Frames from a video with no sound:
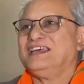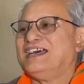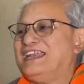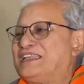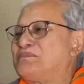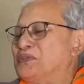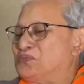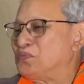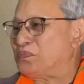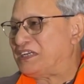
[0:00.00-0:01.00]
let
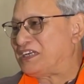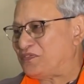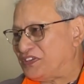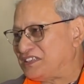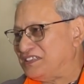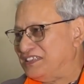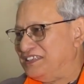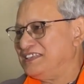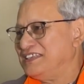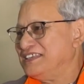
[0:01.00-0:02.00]
Pradyut predict first.
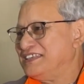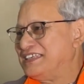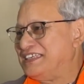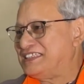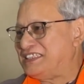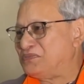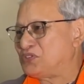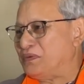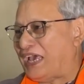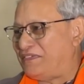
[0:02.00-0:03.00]
He seems
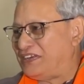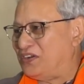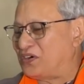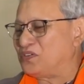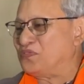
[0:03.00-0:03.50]
to be having a lot of